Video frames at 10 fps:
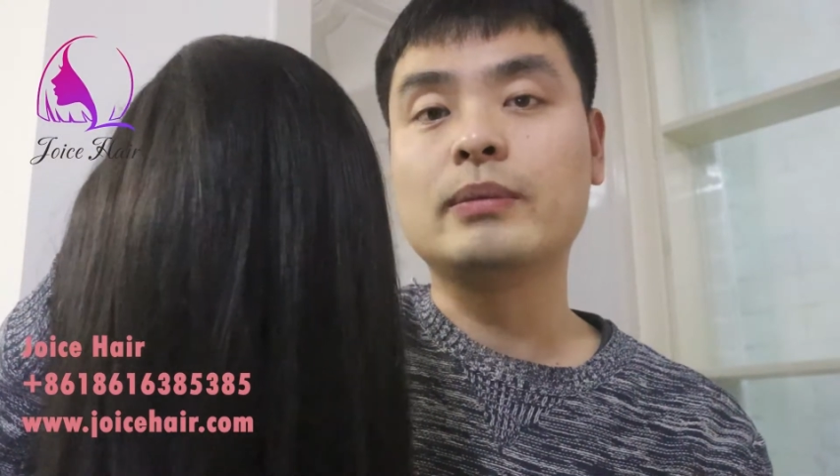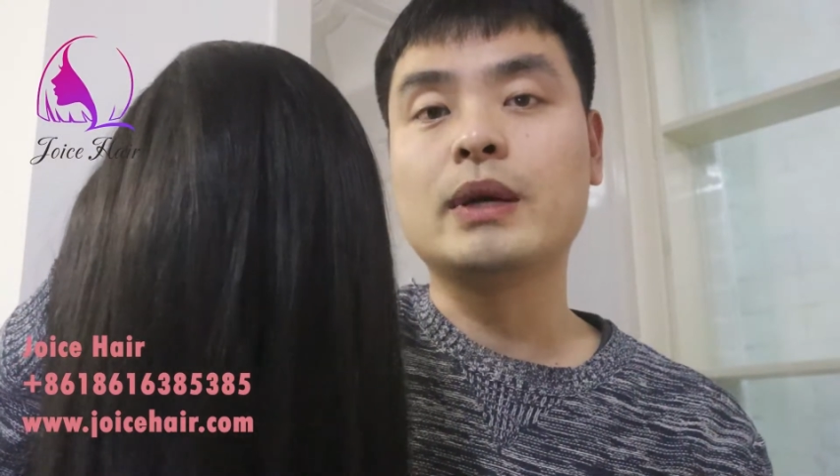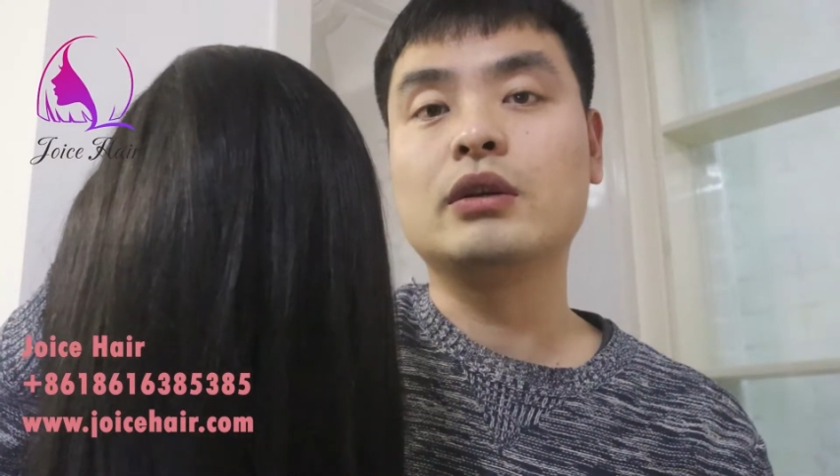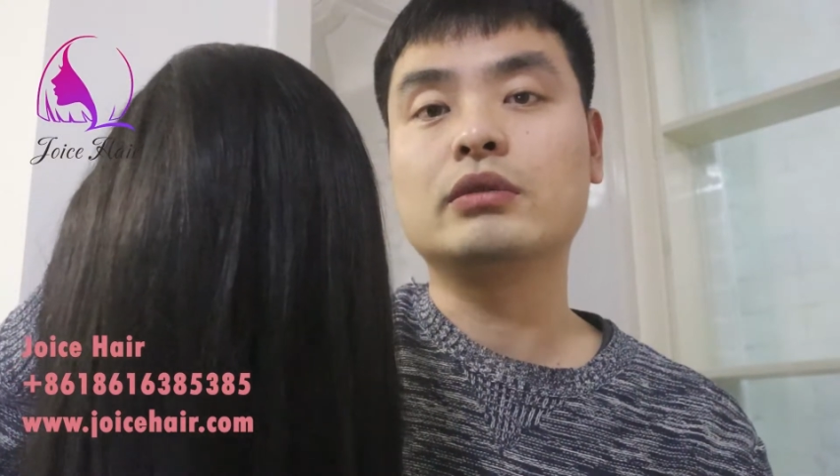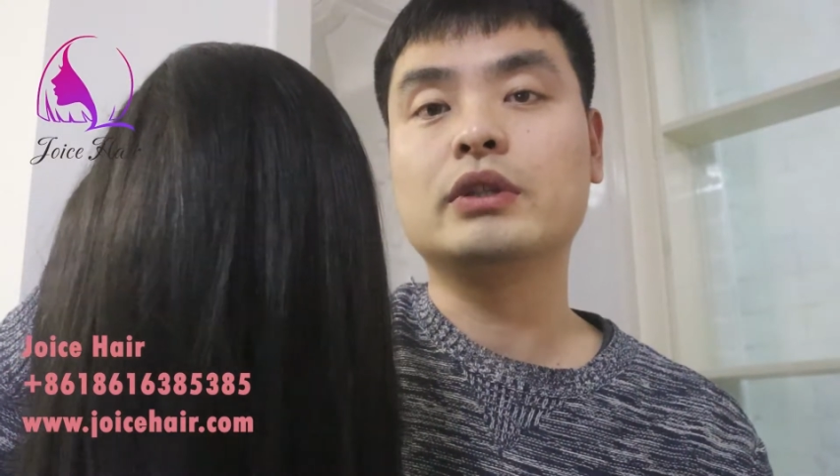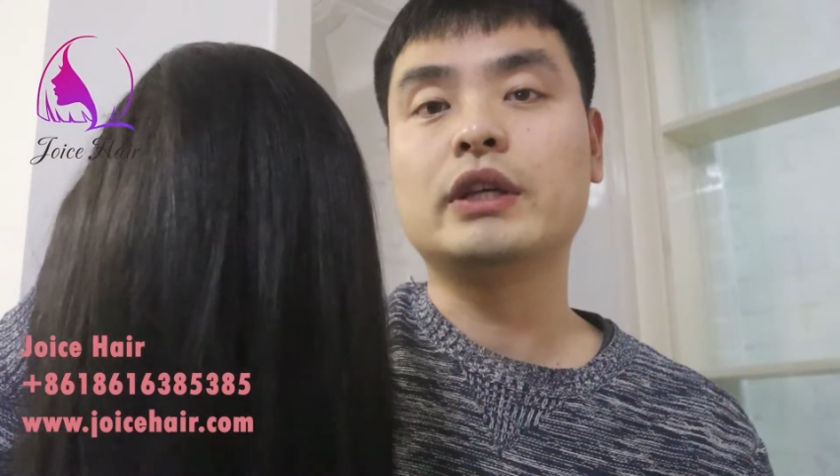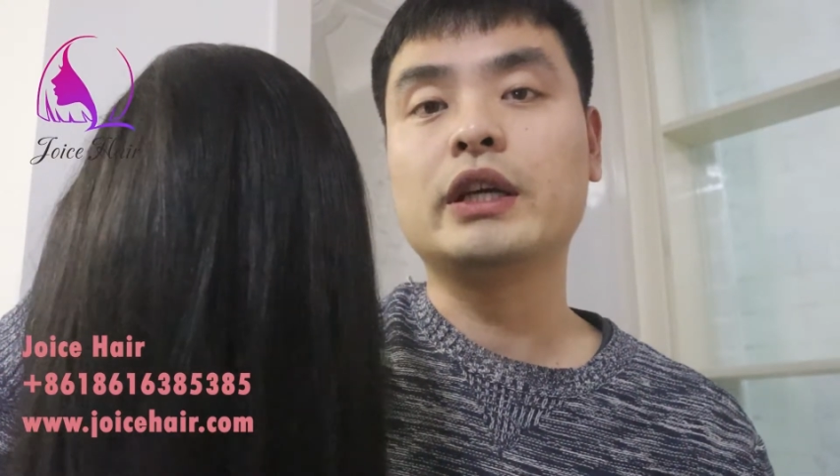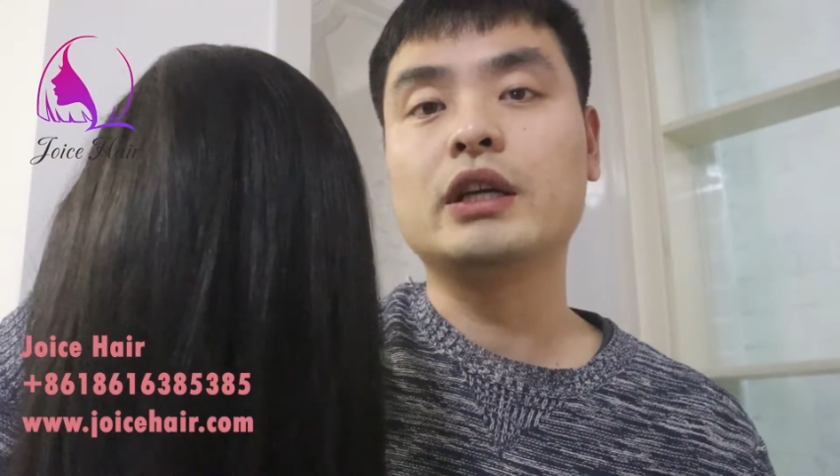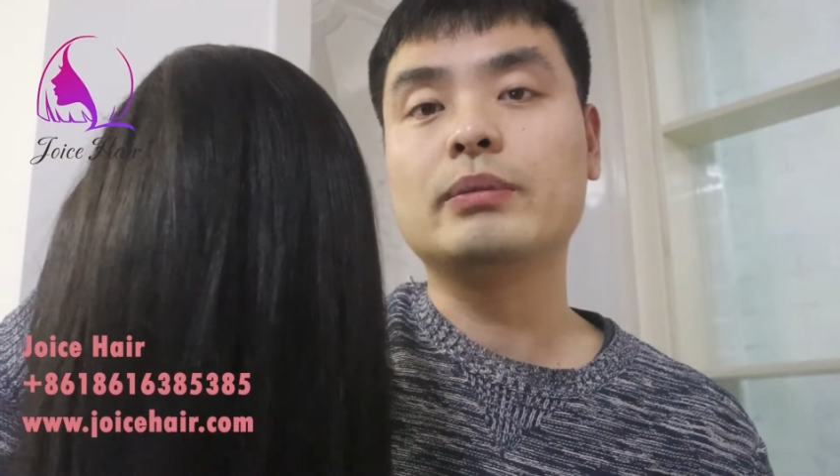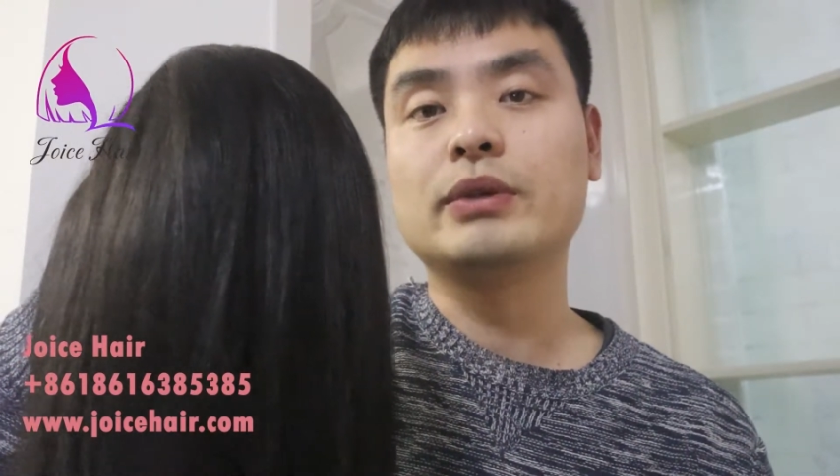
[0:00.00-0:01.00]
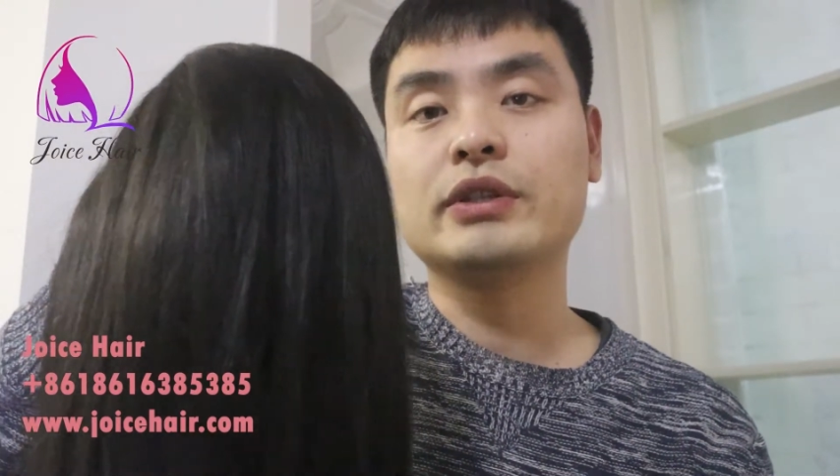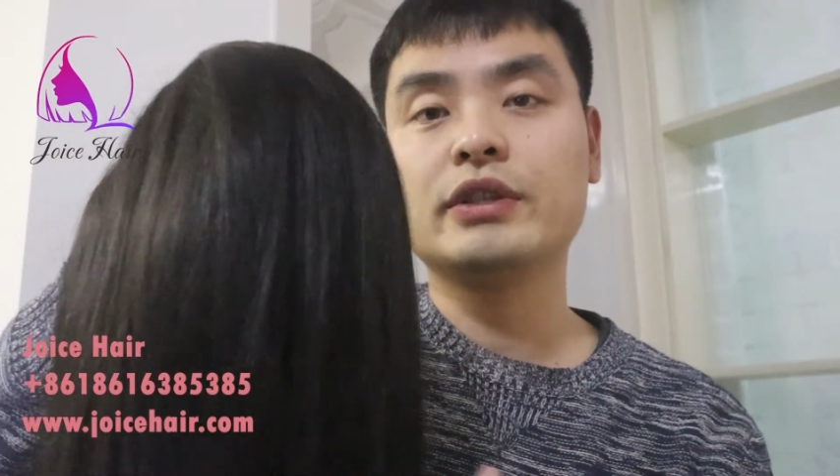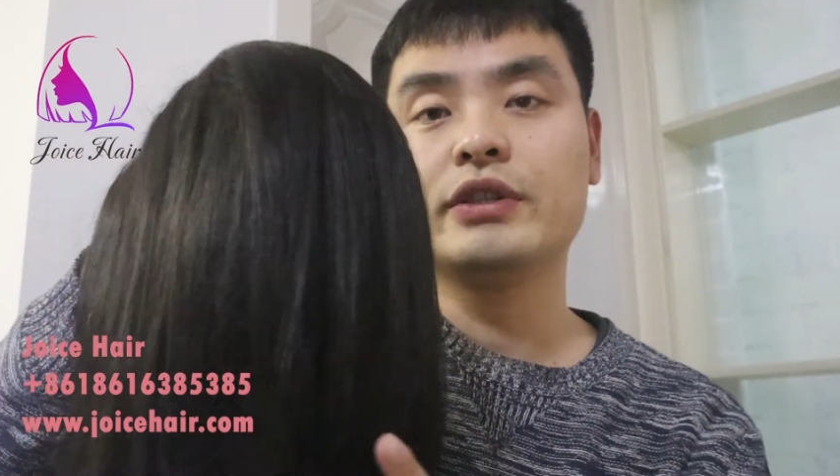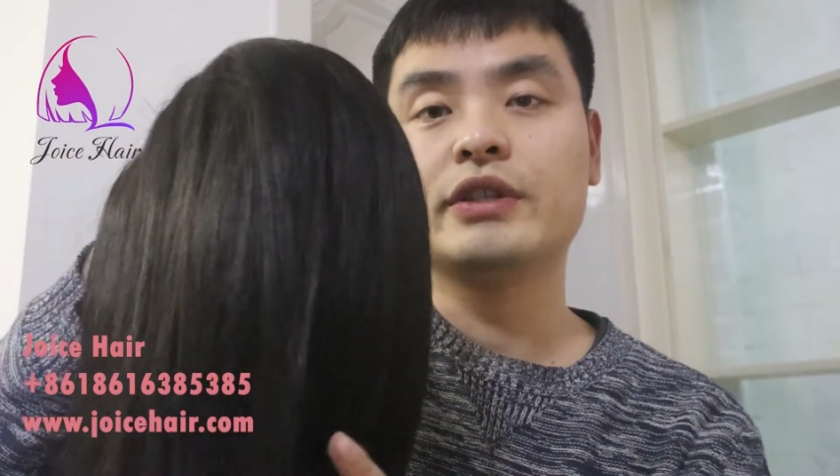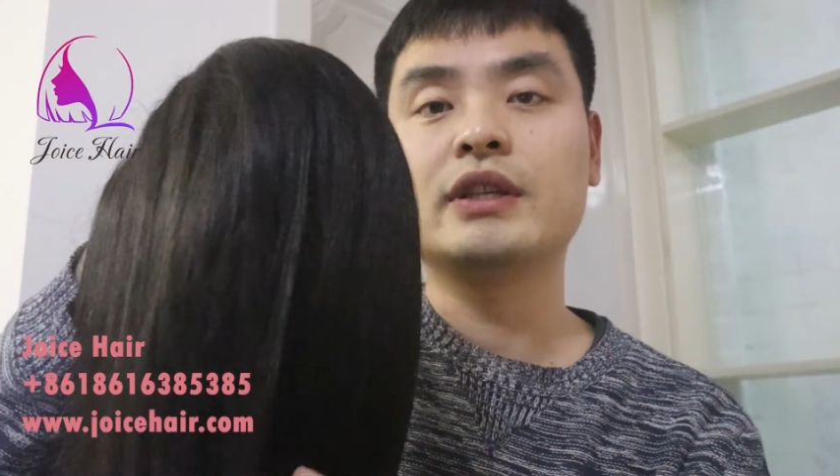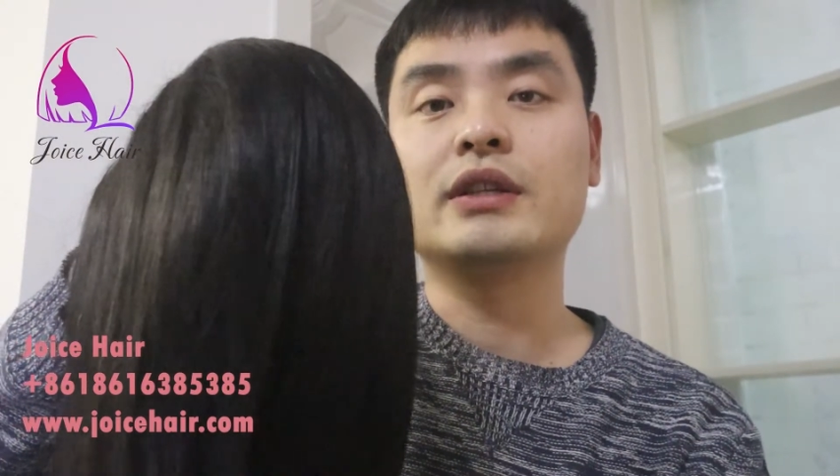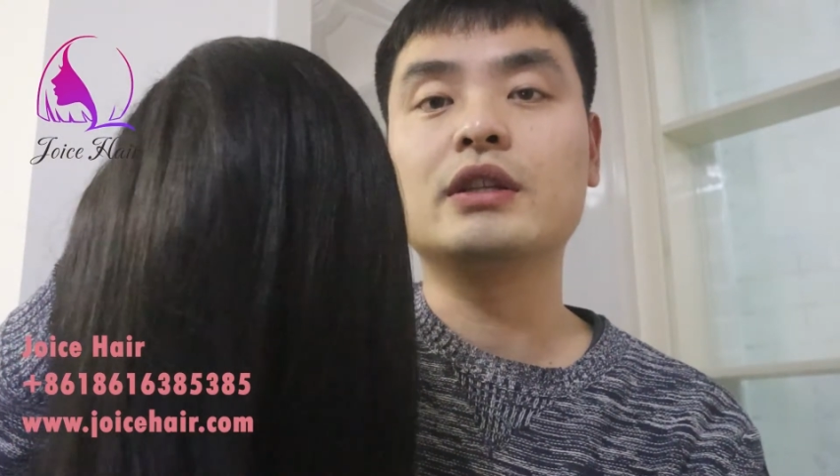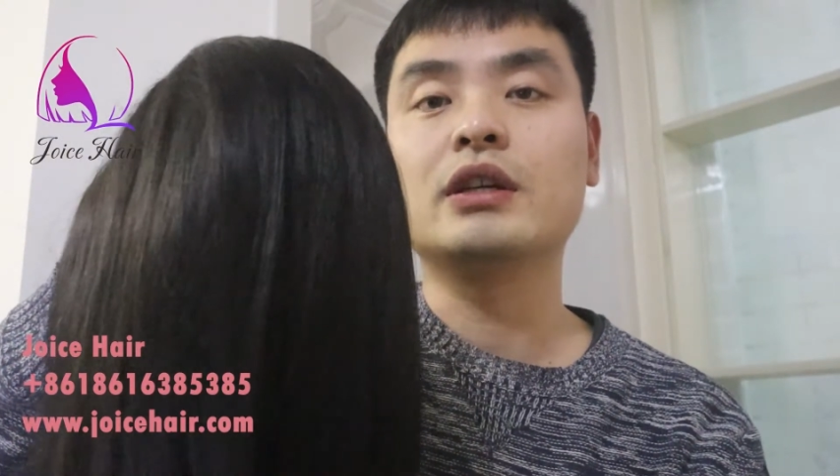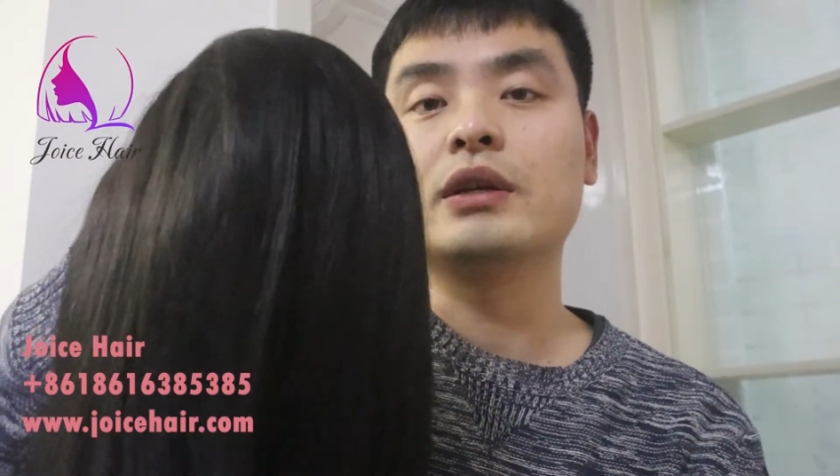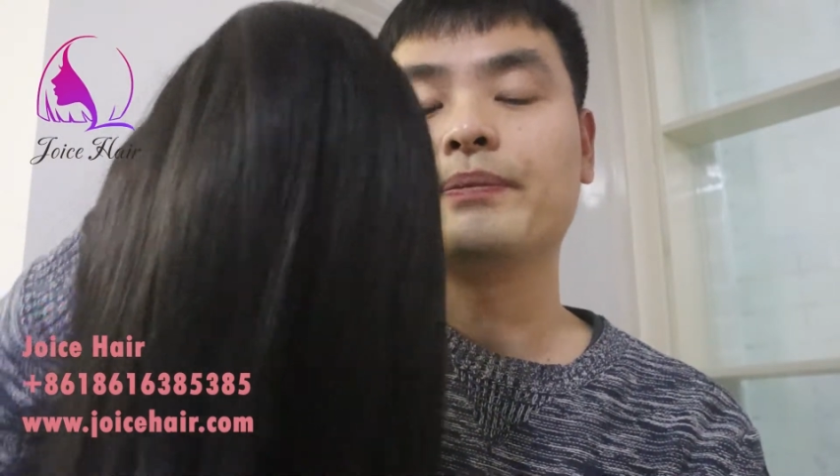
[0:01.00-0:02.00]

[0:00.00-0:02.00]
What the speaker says: about hair business and